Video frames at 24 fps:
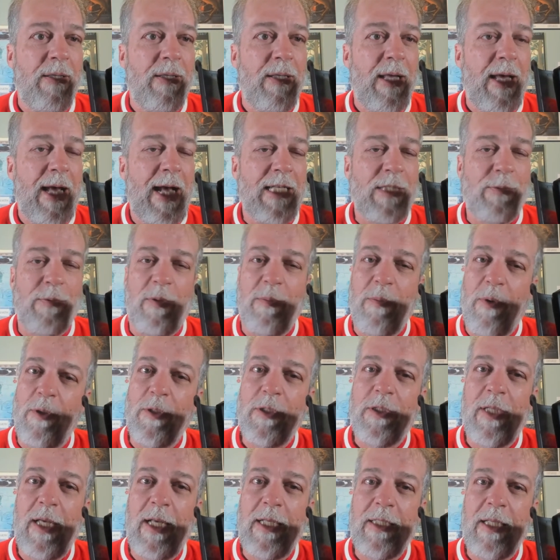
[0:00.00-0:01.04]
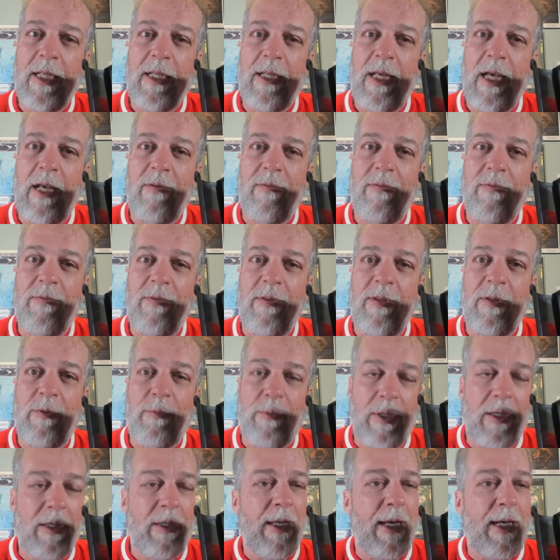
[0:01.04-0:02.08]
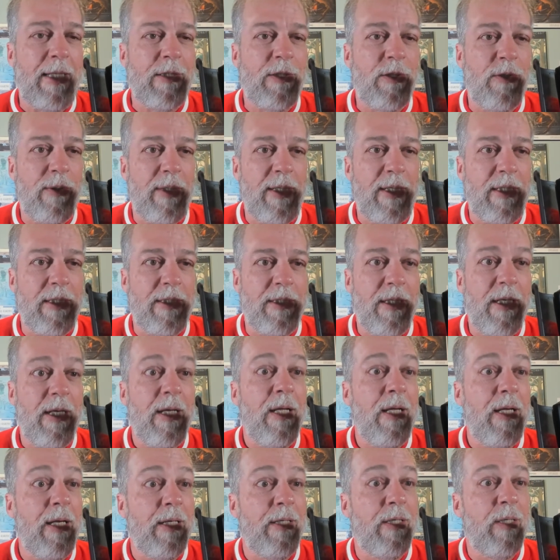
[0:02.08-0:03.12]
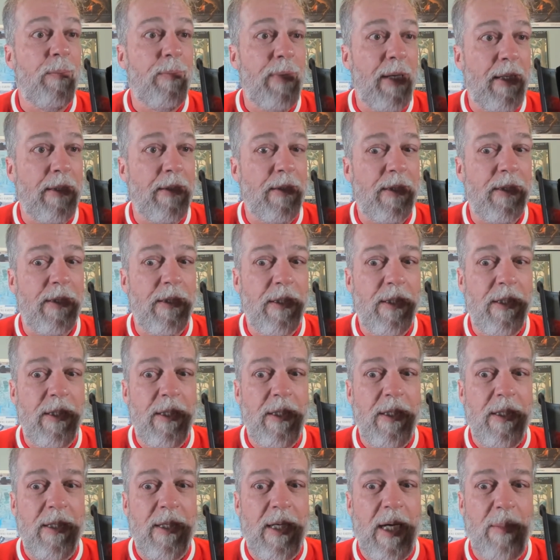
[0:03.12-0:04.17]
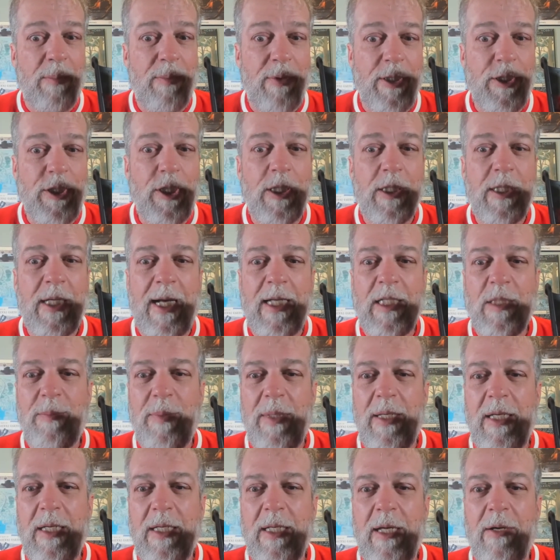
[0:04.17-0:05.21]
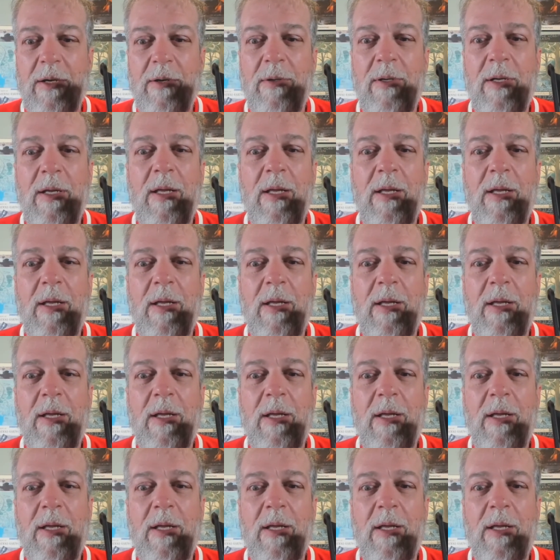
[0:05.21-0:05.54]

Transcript: As with most things in life, the real answer is it depends. I appreciate you guys being here.